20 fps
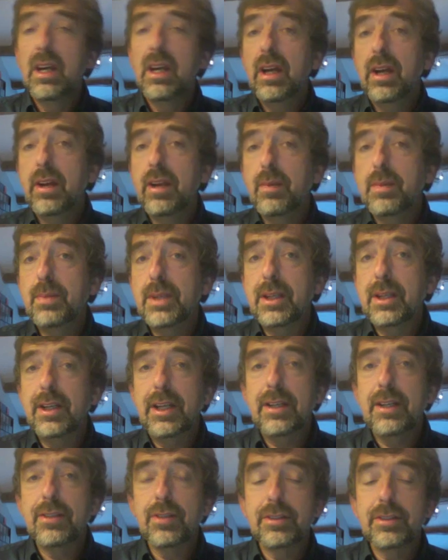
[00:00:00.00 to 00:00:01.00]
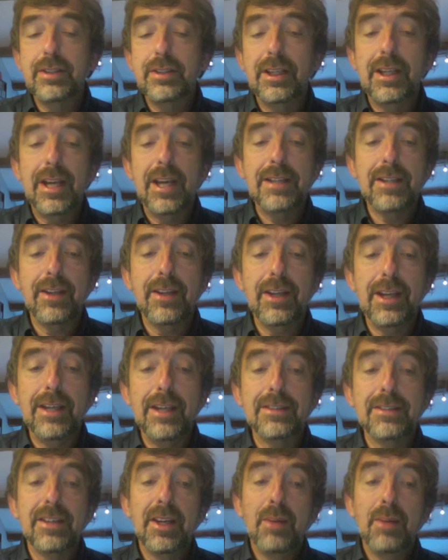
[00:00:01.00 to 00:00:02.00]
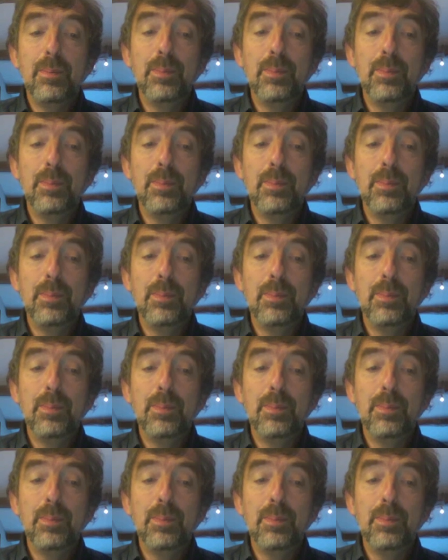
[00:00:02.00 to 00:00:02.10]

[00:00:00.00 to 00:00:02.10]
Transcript: And a particularly interesting case, I think, is